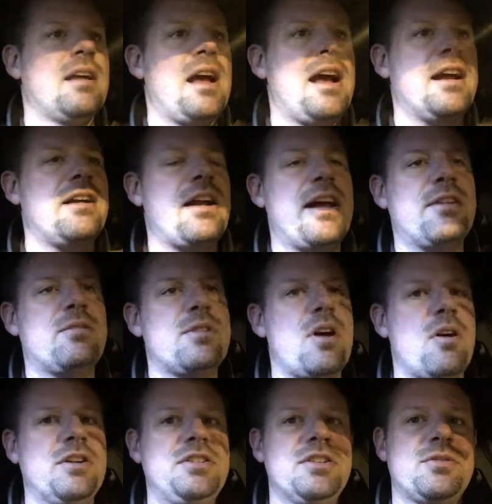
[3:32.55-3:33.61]
I don't
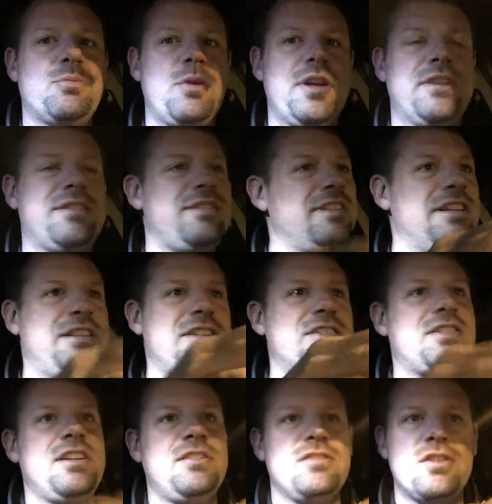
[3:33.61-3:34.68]
know. It just
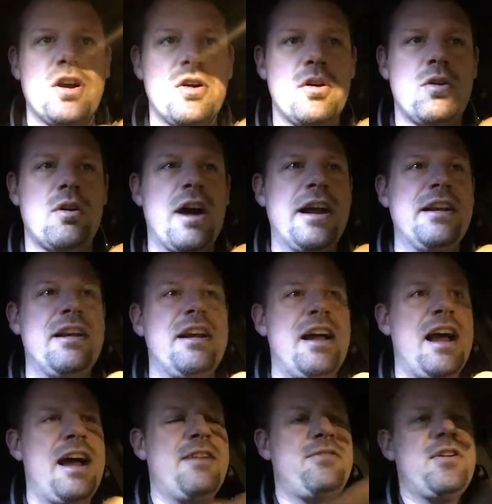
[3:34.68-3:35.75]
didn't go.
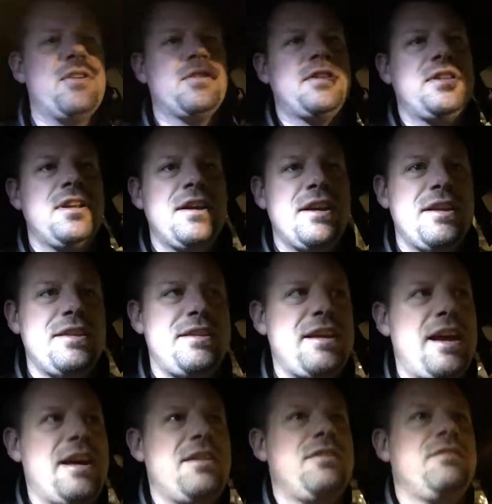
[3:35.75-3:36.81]
I felt
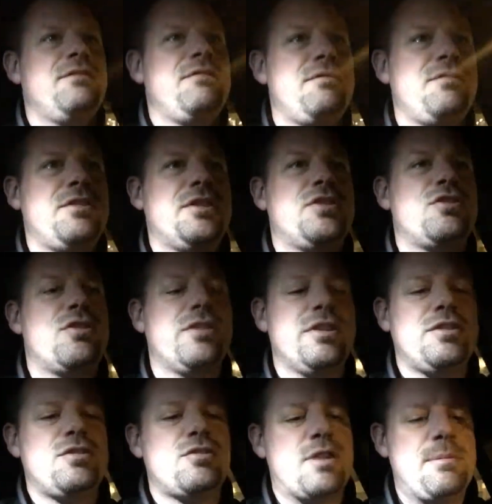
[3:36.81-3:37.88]
that
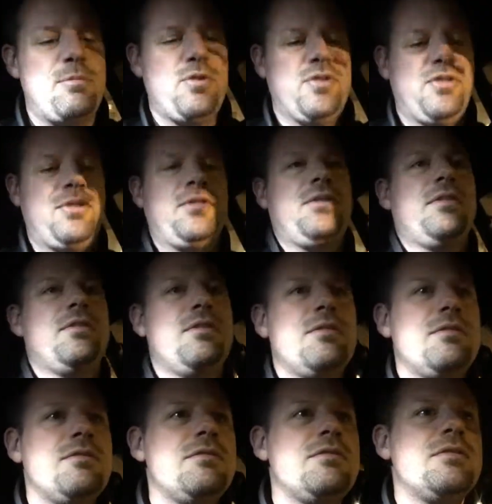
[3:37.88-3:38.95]
the troubles
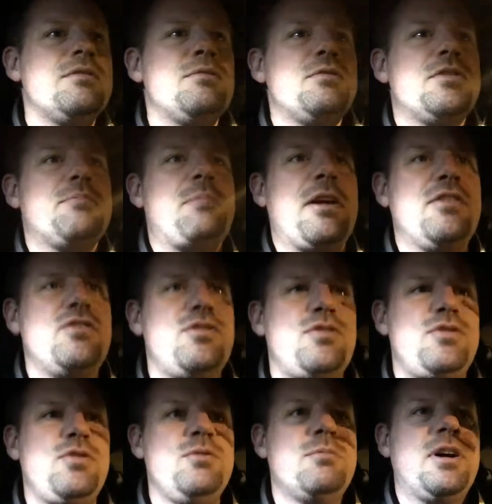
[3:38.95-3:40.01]
spent
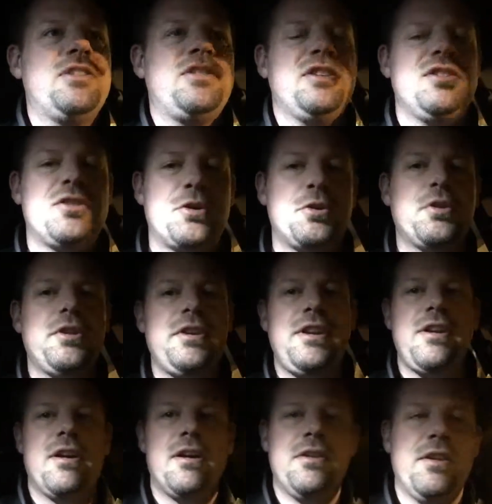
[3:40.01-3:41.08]
too much
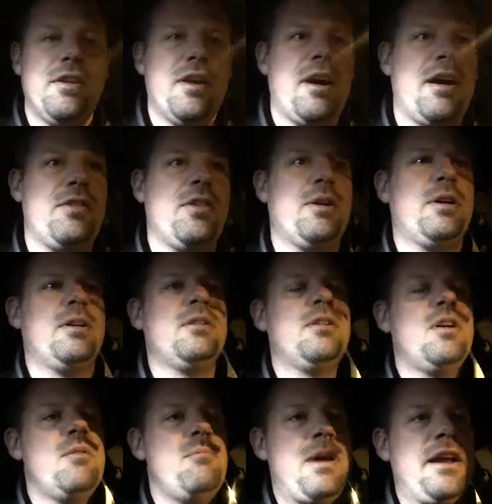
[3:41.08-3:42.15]
internally on the
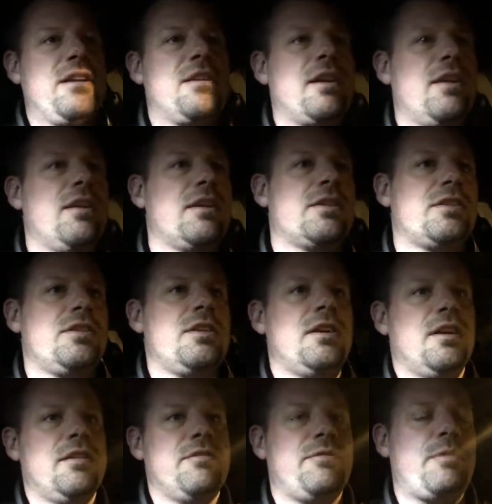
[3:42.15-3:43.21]
main character
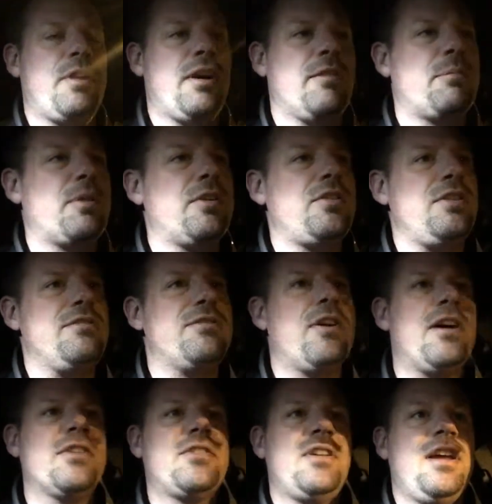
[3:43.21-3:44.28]
of Percy
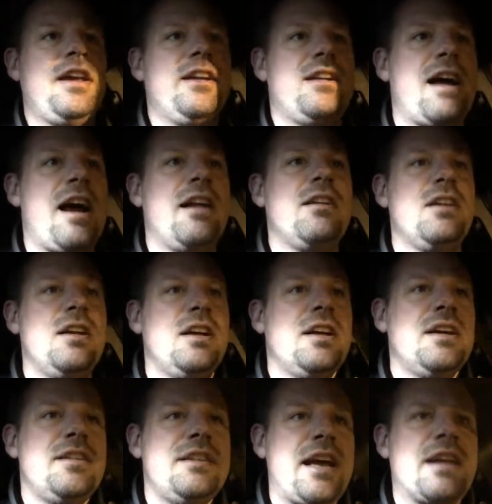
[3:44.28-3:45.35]
Fawcett, and not
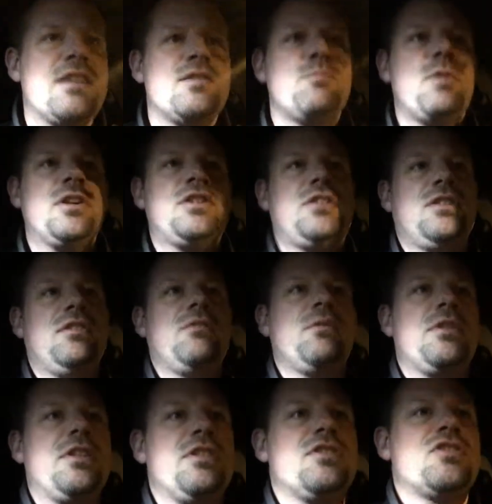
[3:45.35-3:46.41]
as much
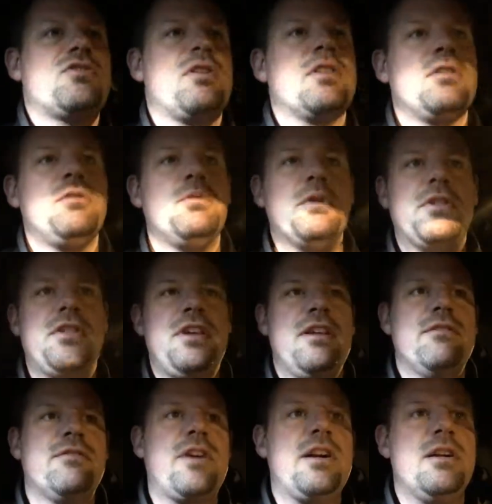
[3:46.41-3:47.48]
of this struggle with the
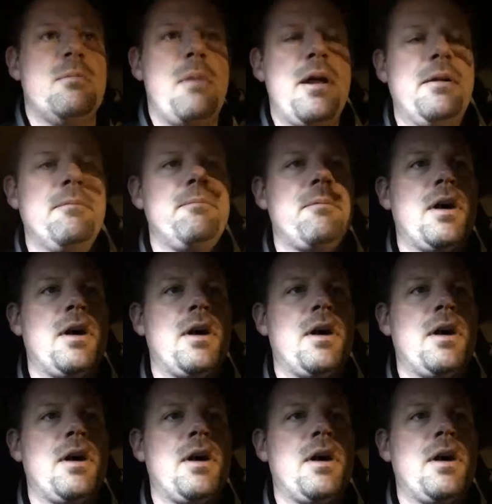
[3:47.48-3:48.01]
environment